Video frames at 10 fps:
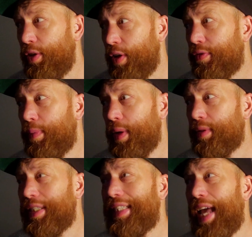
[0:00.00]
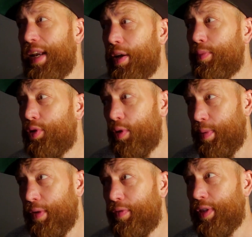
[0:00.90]
you have to be able to stand up to a
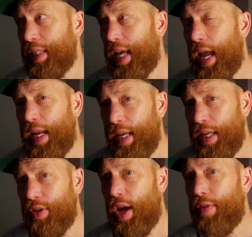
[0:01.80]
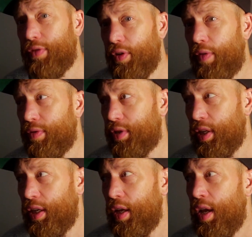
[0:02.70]
bit of physicality, and you have to
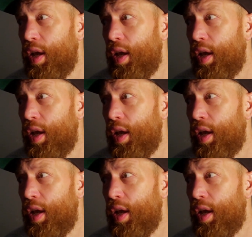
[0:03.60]
obviously,